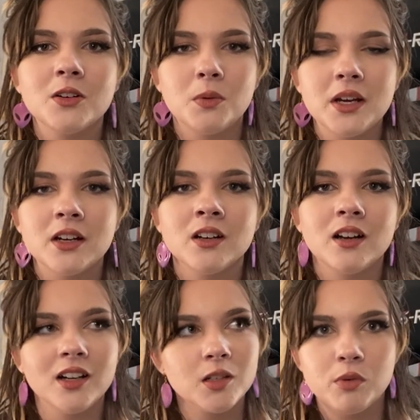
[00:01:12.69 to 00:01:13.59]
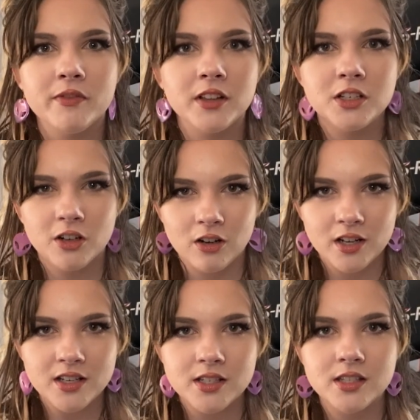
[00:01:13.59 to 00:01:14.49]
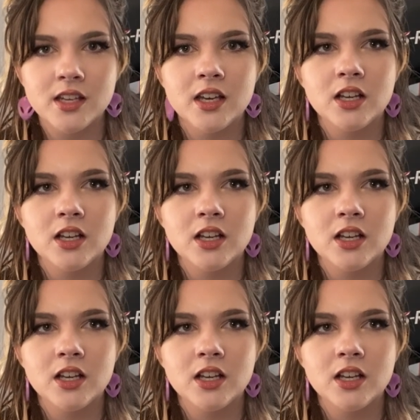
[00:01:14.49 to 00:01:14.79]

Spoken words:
queer, underprivileged artists